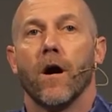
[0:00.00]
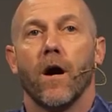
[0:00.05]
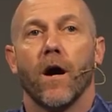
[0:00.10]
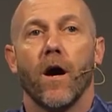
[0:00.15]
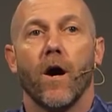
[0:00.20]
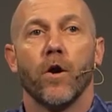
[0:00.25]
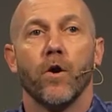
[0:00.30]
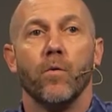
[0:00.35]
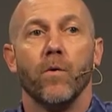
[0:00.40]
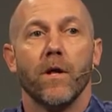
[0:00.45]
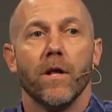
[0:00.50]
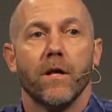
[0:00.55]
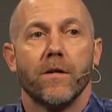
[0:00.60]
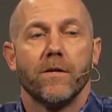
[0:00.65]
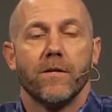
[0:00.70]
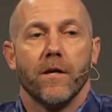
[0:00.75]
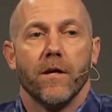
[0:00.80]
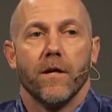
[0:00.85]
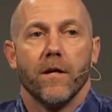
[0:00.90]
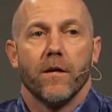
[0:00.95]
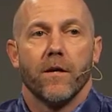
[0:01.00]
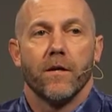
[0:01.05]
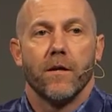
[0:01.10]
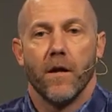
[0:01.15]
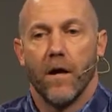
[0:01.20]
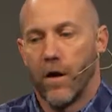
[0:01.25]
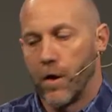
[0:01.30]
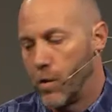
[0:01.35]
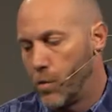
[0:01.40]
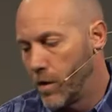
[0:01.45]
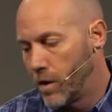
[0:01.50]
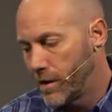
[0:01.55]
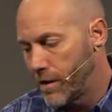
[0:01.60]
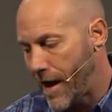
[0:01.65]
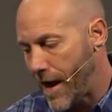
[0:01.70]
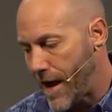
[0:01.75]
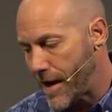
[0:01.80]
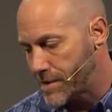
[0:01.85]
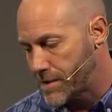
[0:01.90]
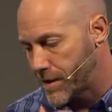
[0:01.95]
Are you willing to
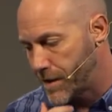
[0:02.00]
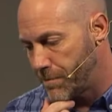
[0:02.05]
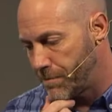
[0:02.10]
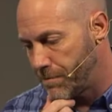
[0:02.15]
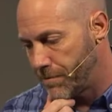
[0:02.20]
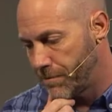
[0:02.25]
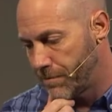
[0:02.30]
ask him?